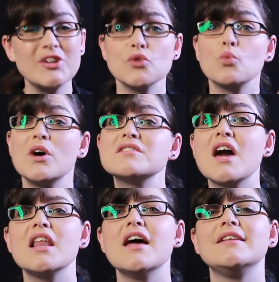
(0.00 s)
Which it was
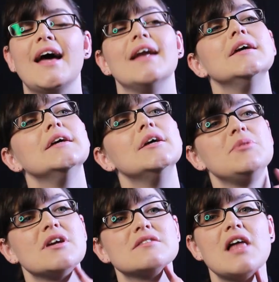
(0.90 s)
kind of like that
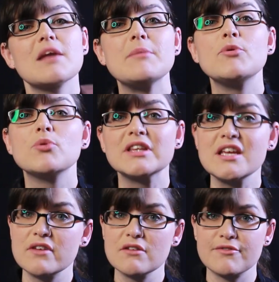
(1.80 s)
because a lot of people were
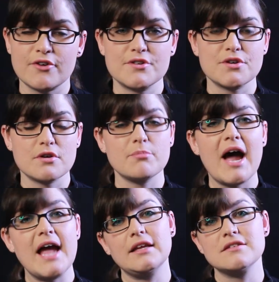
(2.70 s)
leaving for certain
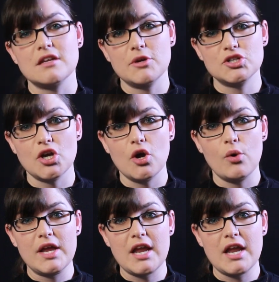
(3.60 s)
pilots on my show.